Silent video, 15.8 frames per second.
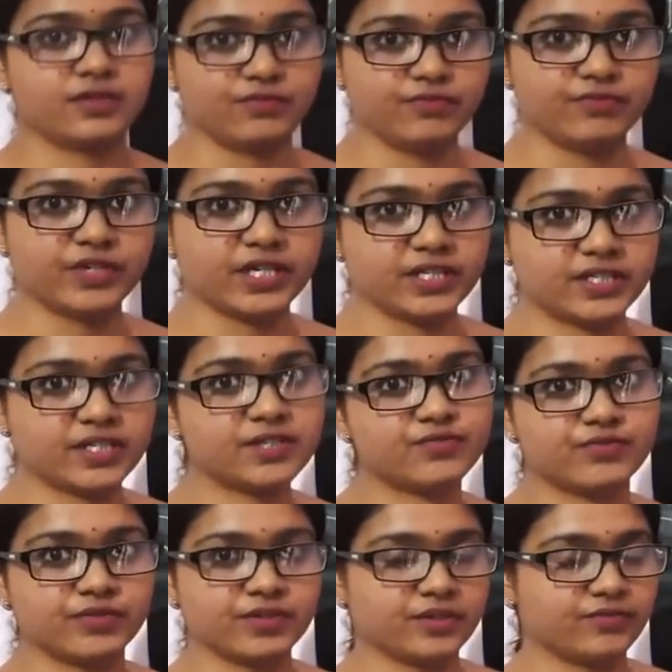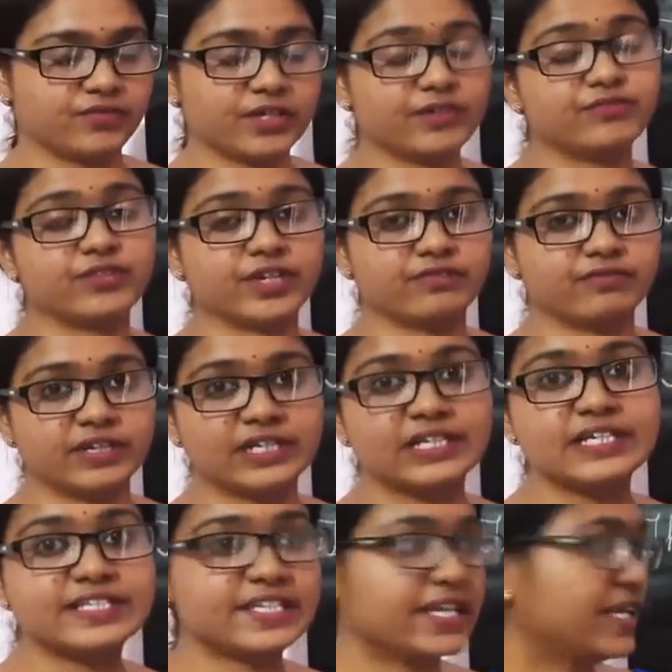We are
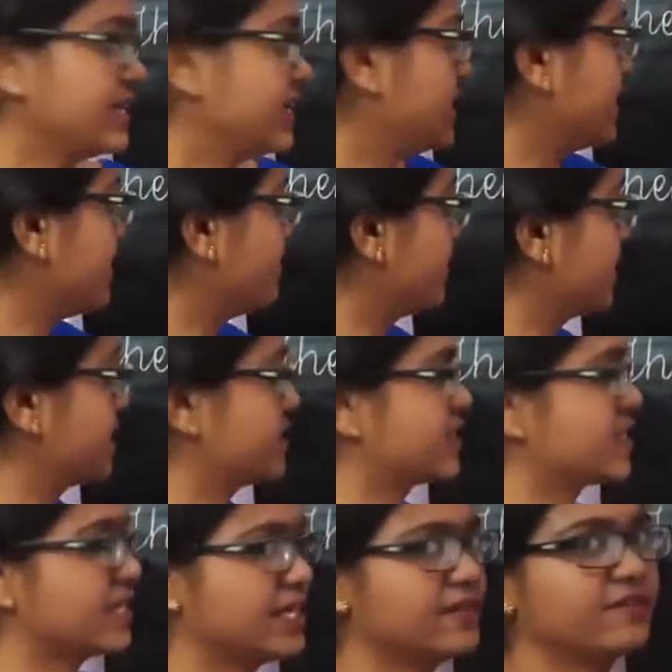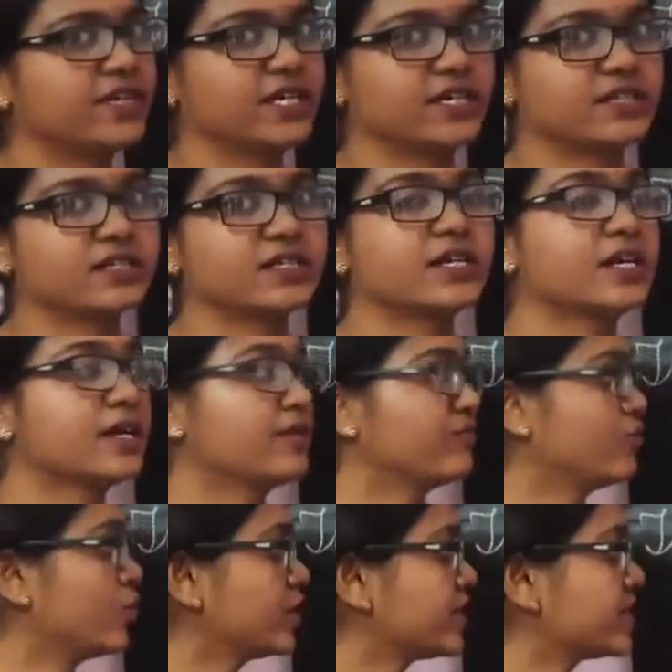frequently saying EVS, EVS.
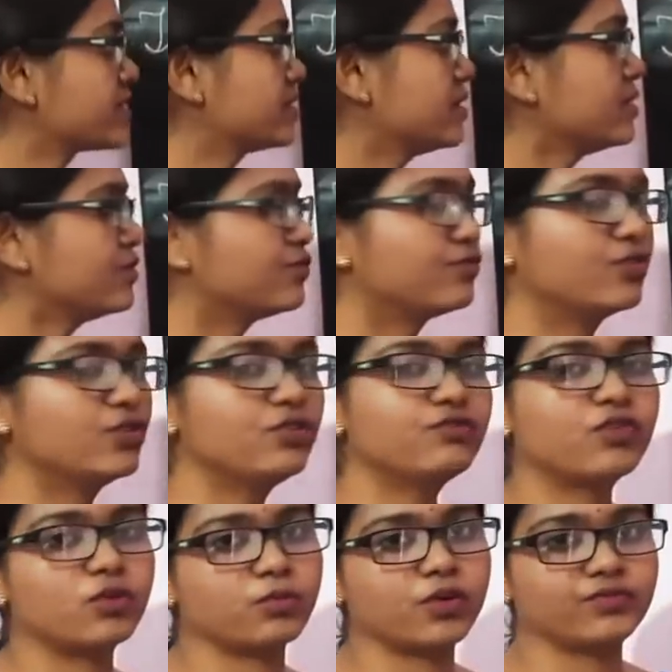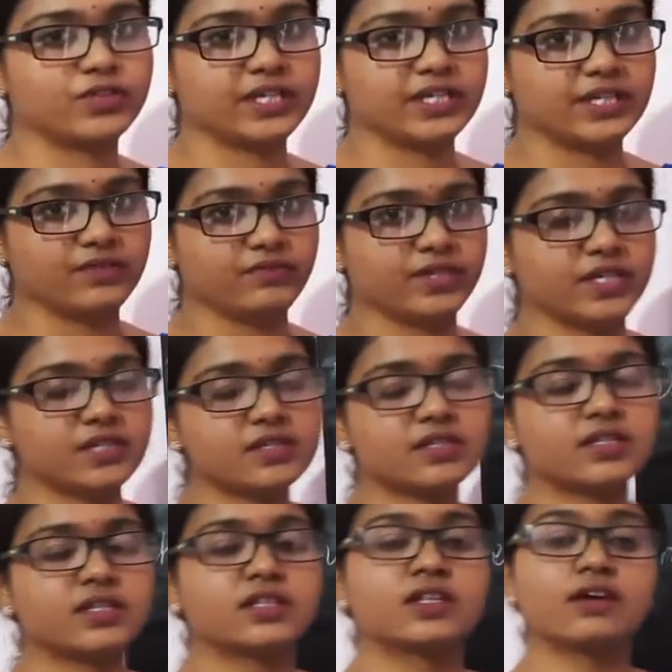What is the full form of the EVS?
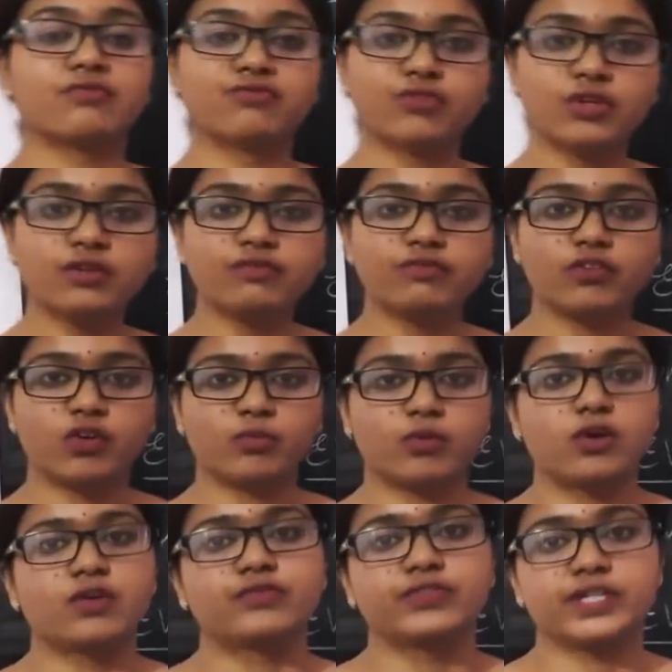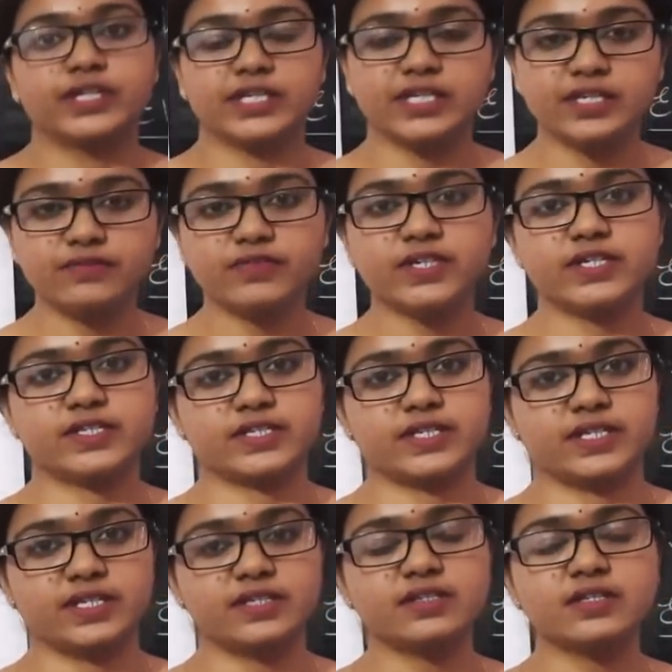The full form of the EVS
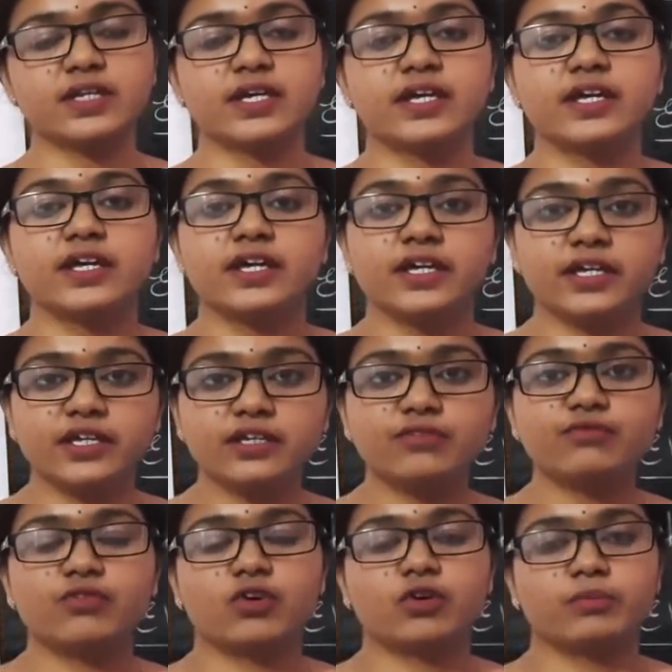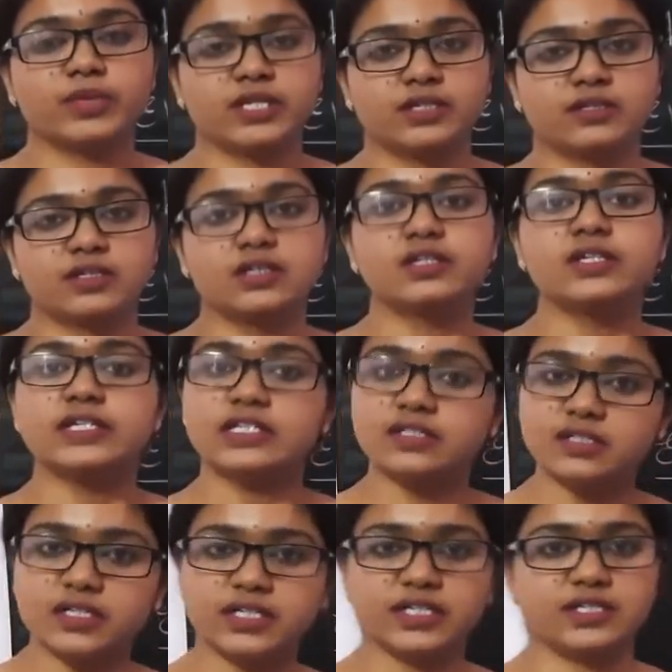is Environmental
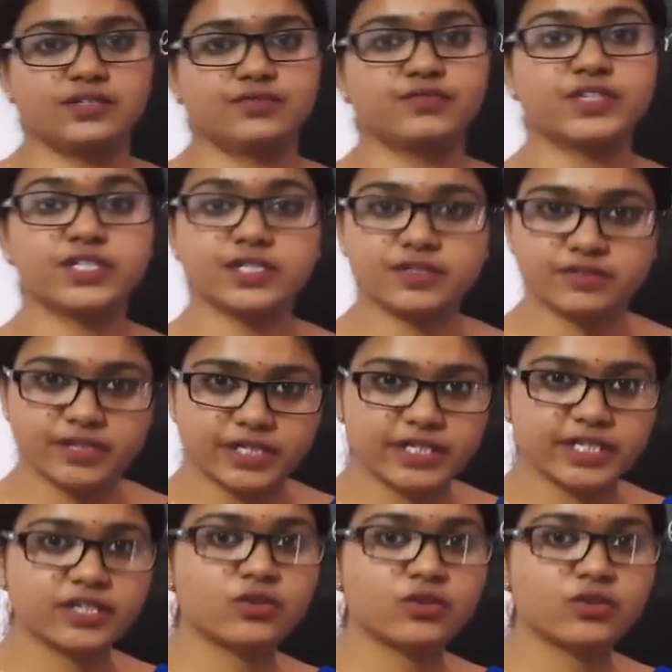Studies, which is written